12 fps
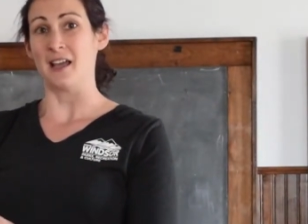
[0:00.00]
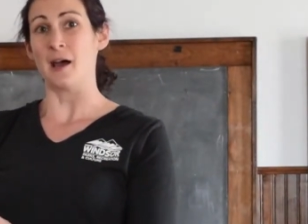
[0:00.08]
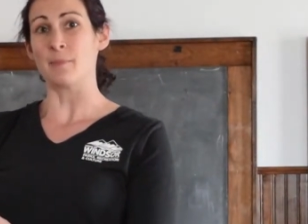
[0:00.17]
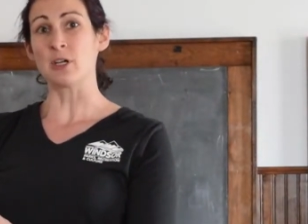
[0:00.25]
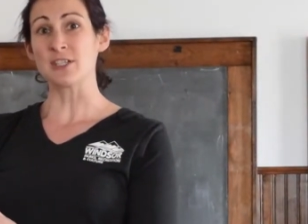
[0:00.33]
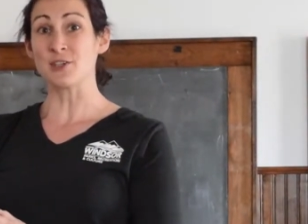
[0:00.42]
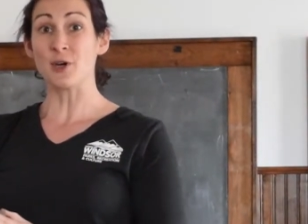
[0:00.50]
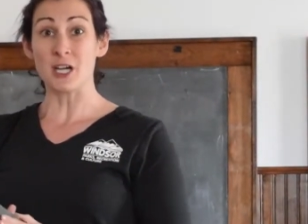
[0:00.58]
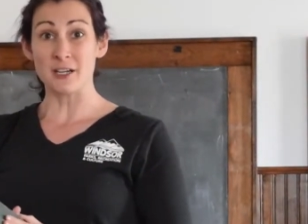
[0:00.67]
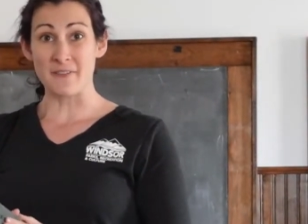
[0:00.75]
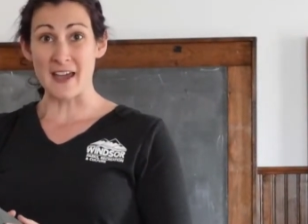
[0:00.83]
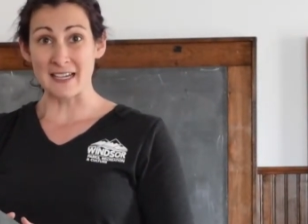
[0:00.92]
A personal
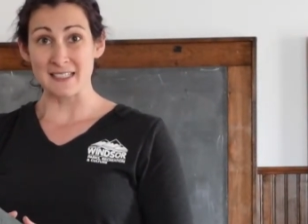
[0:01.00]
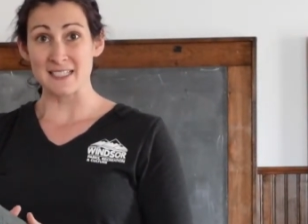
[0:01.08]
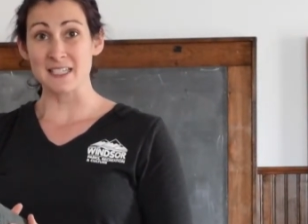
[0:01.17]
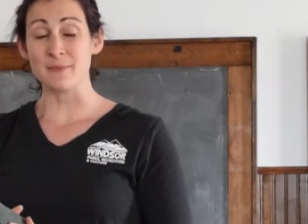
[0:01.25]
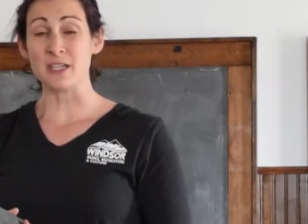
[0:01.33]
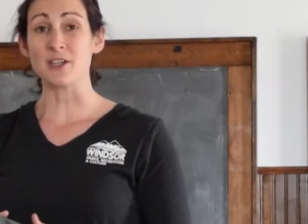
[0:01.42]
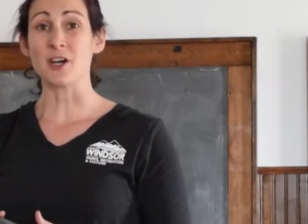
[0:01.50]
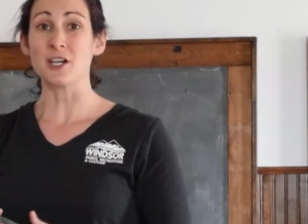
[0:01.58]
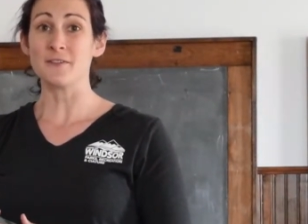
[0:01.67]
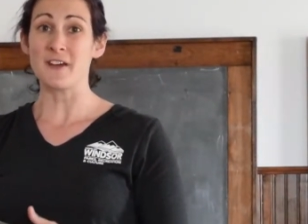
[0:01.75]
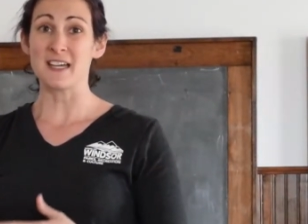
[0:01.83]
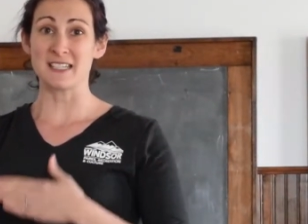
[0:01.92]
artifact can be an
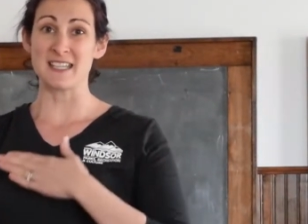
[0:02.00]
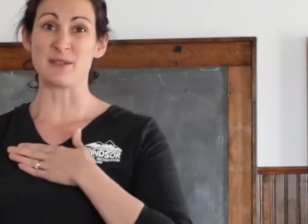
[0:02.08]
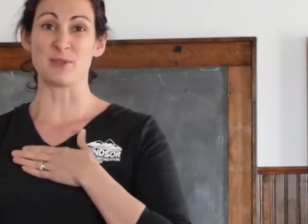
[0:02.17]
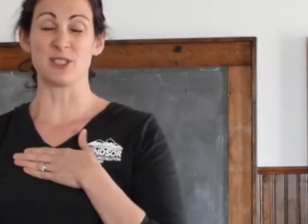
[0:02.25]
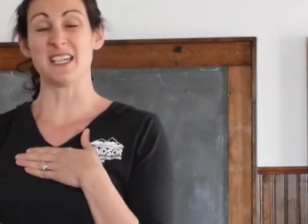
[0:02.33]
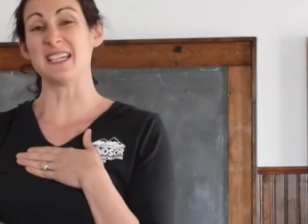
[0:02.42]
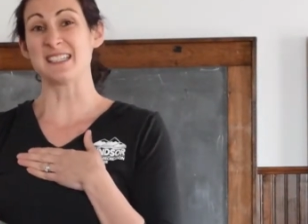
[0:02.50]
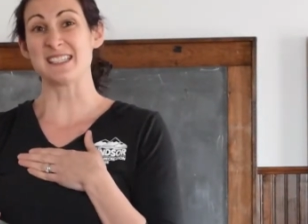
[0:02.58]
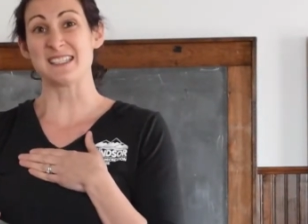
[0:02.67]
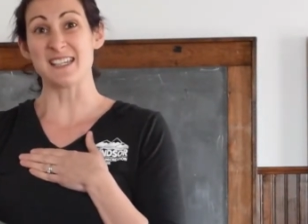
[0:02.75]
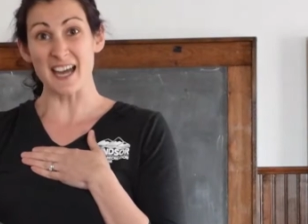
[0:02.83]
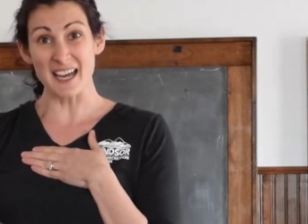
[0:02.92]
artifact that
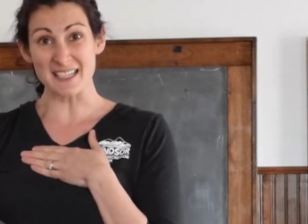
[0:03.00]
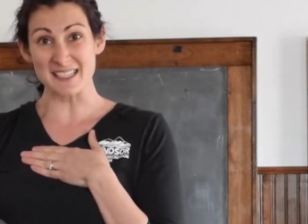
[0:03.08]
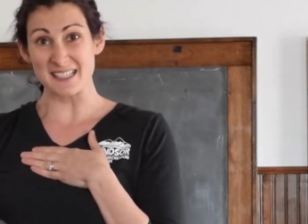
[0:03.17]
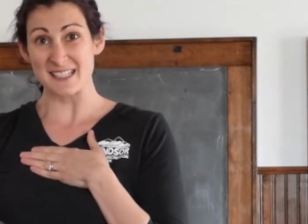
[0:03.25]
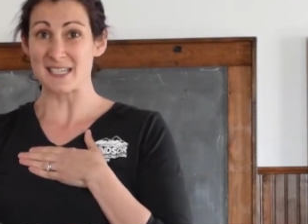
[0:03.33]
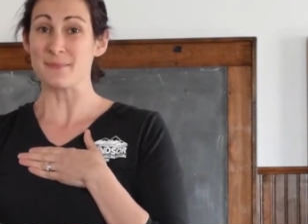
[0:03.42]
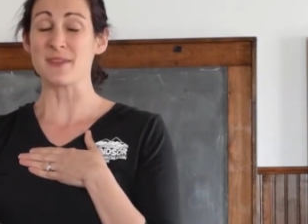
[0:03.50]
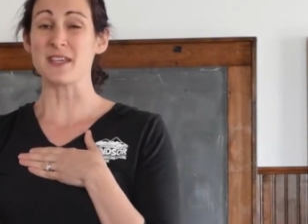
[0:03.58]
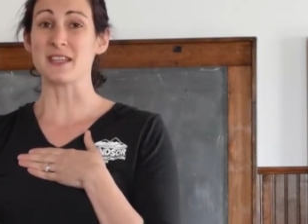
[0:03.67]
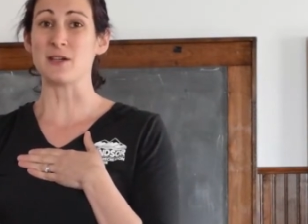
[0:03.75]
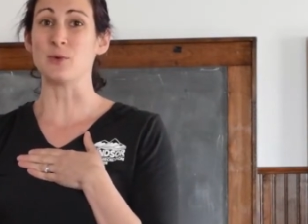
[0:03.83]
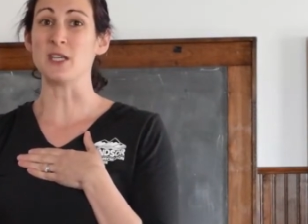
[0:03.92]
relates to us, something
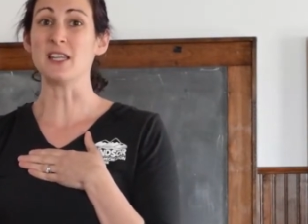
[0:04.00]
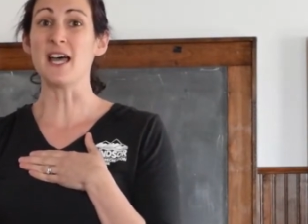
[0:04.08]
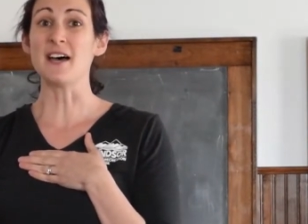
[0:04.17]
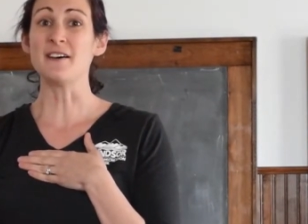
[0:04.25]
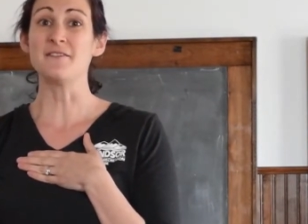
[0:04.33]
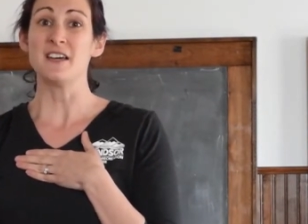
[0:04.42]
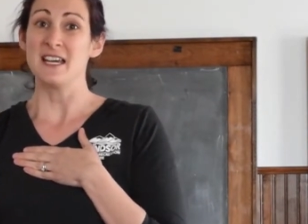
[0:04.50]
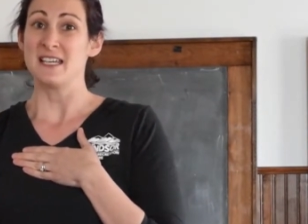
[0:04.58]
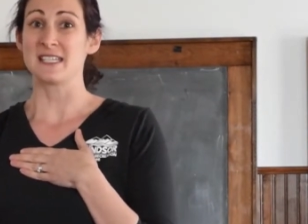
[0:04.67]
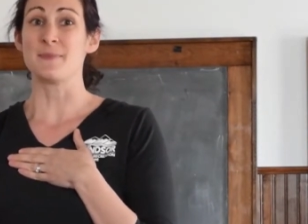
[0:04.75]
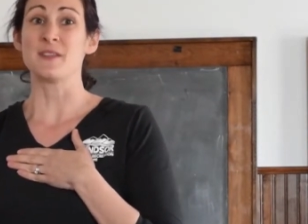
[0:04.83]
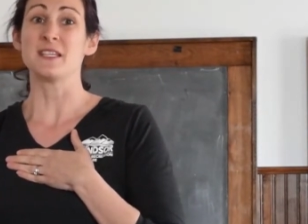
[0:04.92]
that we love,
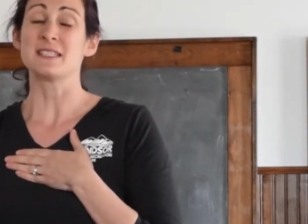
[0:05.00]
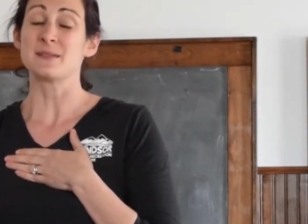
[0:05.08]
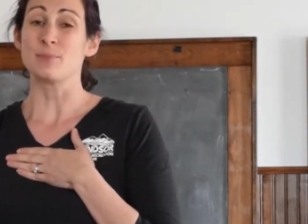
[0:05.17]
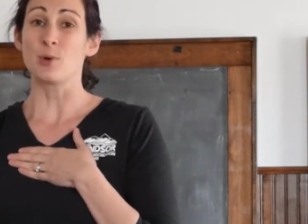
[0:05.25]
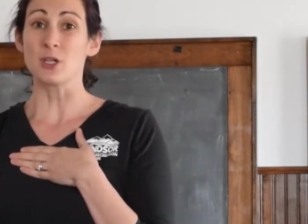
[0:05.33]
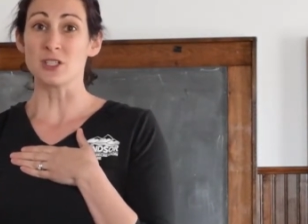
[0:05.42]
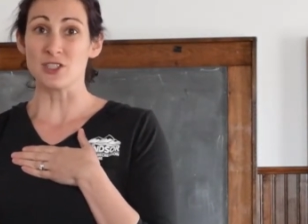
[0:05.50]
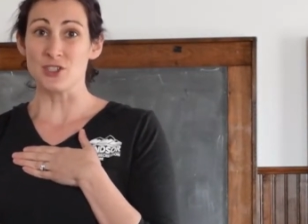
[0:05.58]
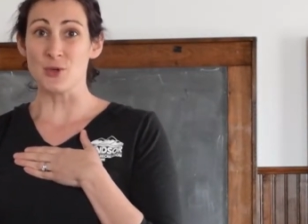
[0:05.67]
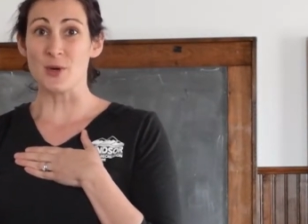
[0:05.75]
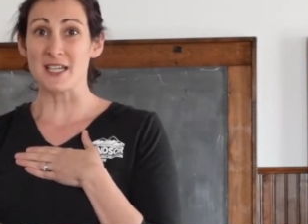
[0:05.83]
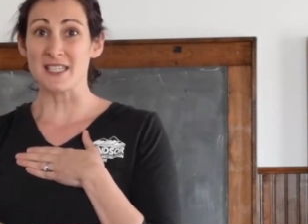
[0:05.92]
something that's important
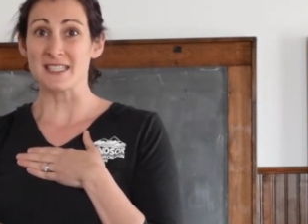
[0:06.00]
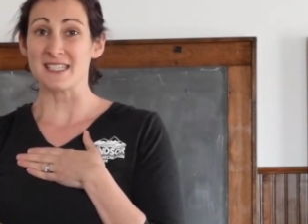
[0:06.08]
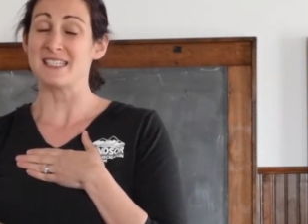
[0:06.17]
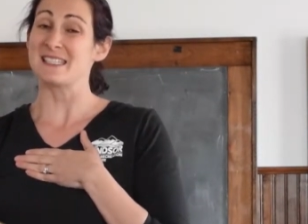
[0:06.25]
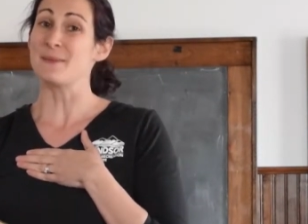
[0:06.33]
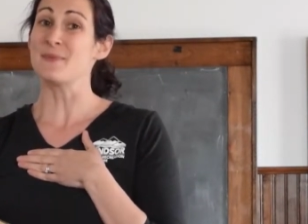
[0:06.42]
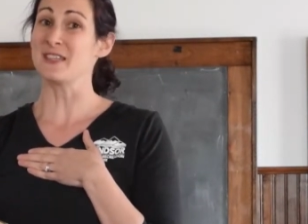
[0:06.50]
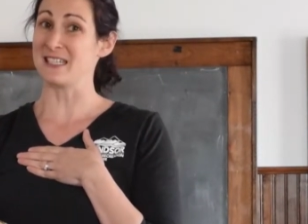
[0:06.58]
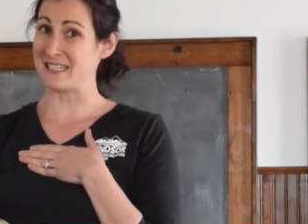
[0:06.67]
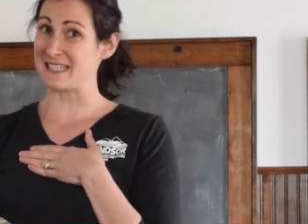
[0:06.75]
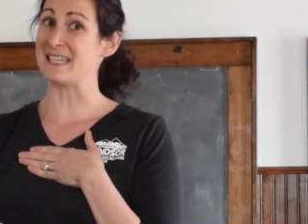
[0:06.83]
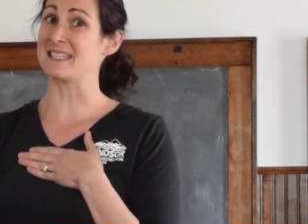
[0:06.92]
to us, and something
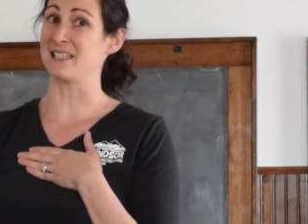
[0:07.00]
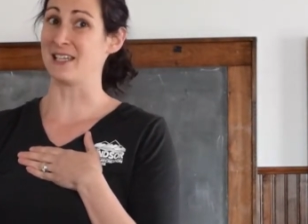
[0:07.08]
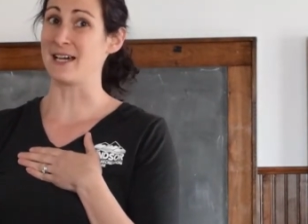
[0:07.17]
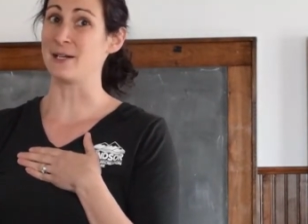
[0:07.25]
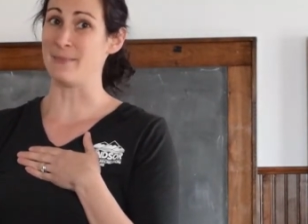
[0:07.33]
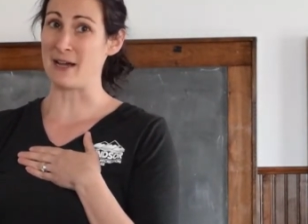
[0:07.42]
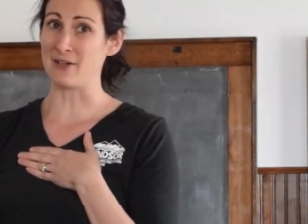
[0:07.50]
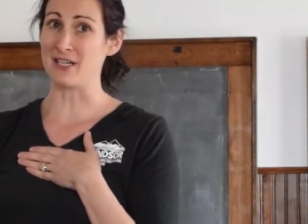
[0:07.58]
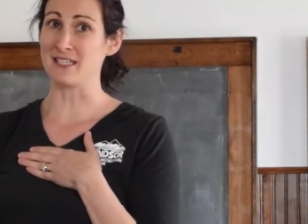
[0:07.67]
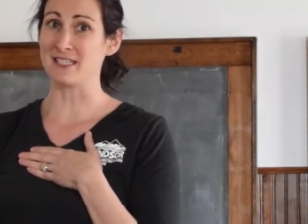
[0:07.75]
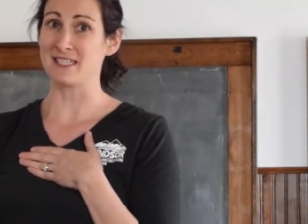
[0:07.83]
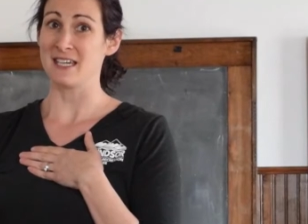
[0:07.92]
that says a lot
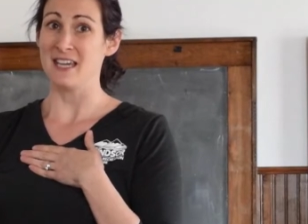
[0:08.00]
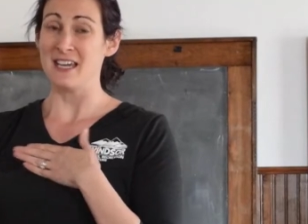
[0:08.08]
about us.